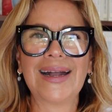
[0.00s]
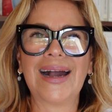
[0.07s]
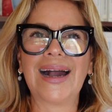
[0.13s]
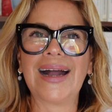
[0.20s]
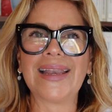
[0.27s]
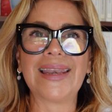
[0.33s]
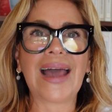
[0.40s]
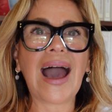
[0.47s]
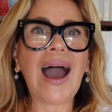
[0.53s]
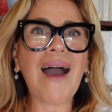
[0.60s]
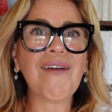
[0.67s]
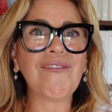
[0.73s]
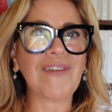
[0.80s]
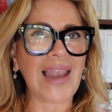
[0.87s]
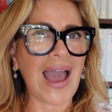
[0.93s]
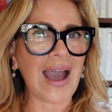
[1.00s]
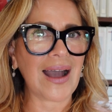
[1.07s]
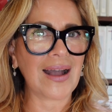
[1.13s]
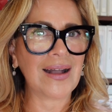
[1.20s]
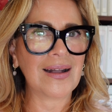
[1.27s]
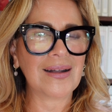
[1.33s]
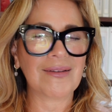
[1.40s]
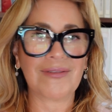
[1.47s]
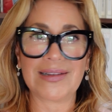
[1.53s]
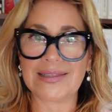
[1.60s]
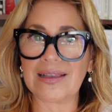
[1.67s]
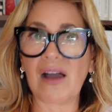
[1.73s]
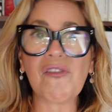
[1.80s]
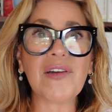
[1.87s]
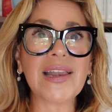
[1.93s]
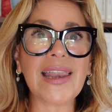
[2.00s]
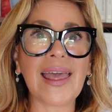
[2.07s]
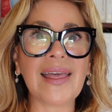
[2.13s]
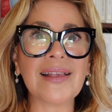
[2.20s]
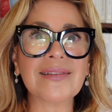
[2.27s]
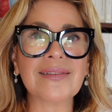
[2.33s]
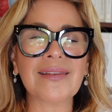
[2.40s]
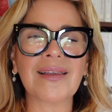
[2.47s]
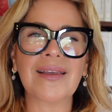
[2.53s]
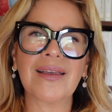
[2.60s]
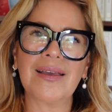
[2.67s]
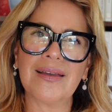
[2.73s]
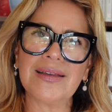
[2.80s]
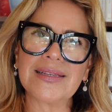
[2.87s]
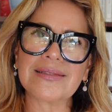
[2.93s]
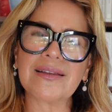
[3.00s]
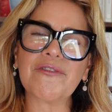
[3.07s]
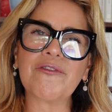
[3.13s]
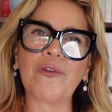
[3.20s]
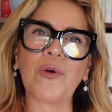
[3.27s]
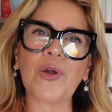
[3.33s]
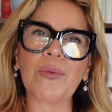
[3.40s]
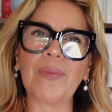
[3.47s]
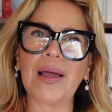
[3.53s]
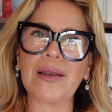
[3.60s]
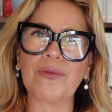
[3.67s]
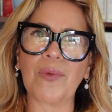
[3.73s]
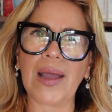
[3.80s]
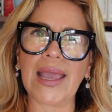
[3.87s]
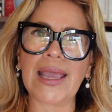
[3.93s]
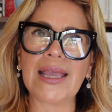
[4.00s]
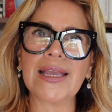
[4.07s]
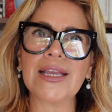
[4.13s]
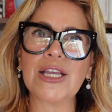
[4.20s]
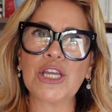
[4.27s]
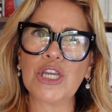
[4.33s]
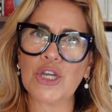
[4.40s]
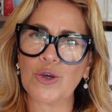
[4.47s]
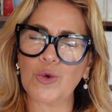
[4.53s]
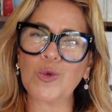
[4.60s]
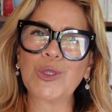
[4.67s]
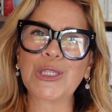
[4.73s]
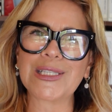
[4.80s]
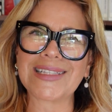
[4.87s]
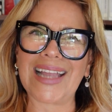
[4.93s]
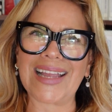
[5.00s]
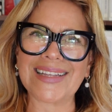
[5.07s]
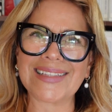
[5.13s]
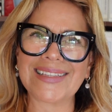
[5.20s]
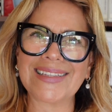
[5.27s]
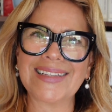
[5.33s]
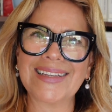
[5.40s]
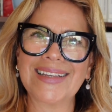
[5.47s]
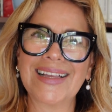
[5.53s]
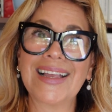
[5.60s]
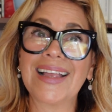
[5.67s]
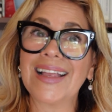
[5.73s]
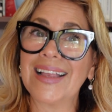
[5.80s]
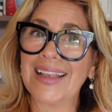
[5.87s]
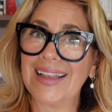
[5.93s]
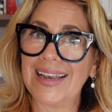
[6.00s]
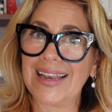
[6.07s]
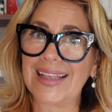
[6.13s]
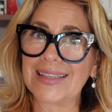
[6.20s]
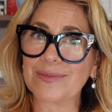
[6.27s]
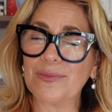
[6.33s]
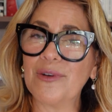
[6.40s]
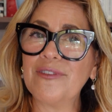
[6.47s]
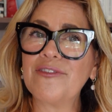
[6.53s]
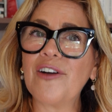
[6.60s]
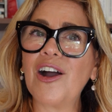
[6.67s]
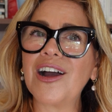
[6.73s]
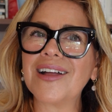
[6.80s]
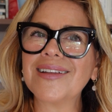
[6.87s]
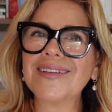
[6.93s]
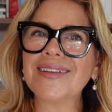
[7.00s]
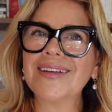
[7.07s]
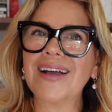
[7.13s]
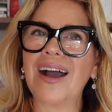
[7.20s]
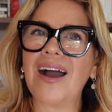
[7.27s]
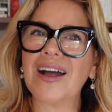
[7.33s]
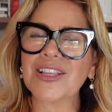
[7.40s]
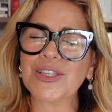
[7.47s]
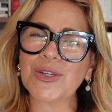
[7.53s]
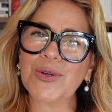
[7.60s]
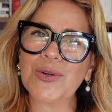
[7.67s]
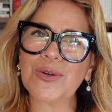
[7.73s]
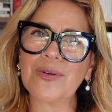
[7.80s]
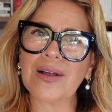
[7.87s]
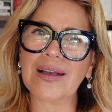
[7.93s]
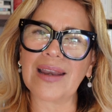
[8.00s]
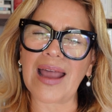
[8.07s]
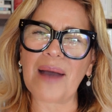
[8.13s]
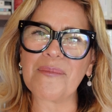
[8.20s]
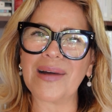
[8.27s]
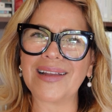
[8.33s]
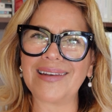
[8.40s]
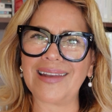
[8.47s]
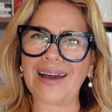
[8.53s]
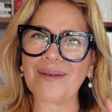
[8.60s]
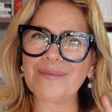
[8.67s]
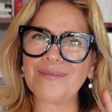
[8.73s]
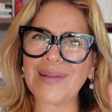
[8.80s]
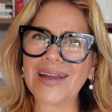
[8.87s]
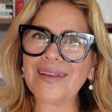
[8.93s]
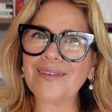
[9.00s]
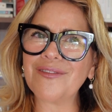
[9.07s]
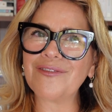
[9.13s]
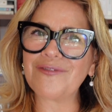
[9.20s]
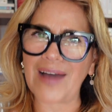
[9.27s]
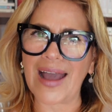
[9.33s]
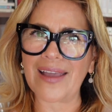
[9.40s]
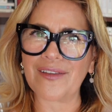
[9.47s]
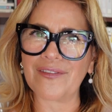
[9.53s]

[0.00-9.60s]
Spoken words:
And habla without an S is the formal way, usted. Let's move on to grammar number 5.